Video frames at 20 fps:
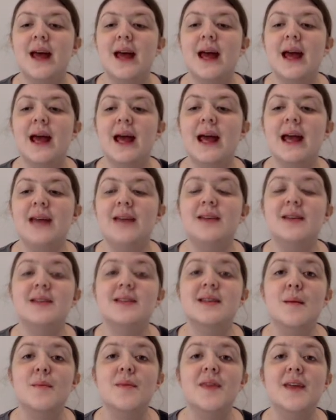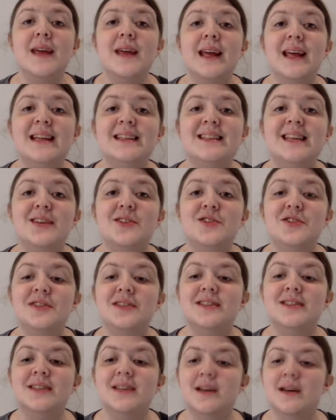into something easier to
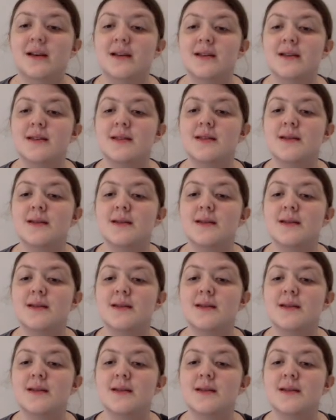discuss.